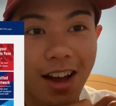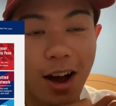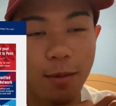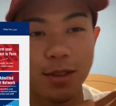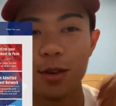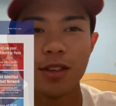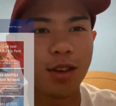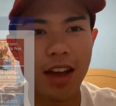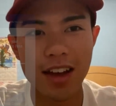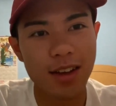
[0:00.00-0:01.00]
So
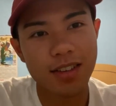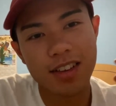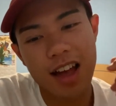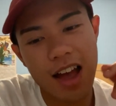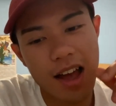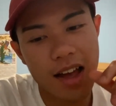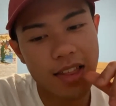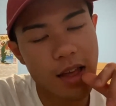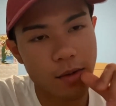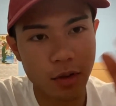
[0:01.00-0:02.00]
yeah,
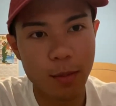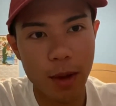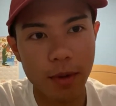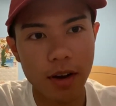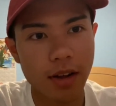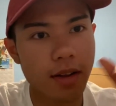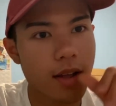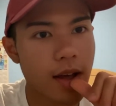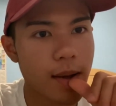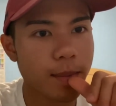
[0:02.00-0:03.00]
that really made my night,
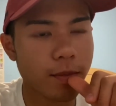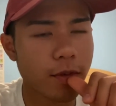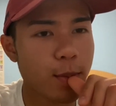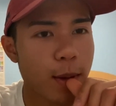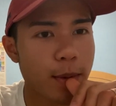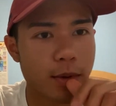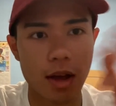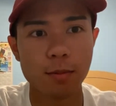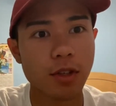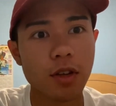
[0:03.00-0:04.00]
really made my week.
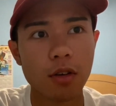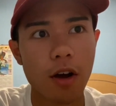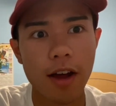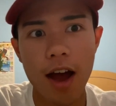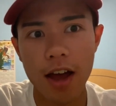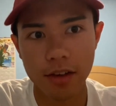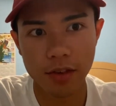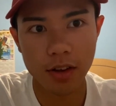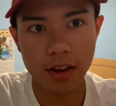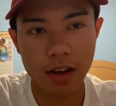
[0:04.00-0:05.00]
I'm still on a high, I
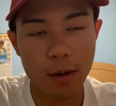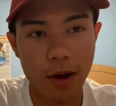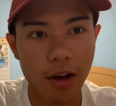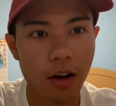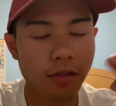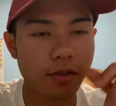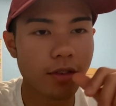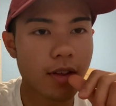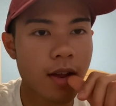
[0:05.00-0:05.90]
feel like, about off of it.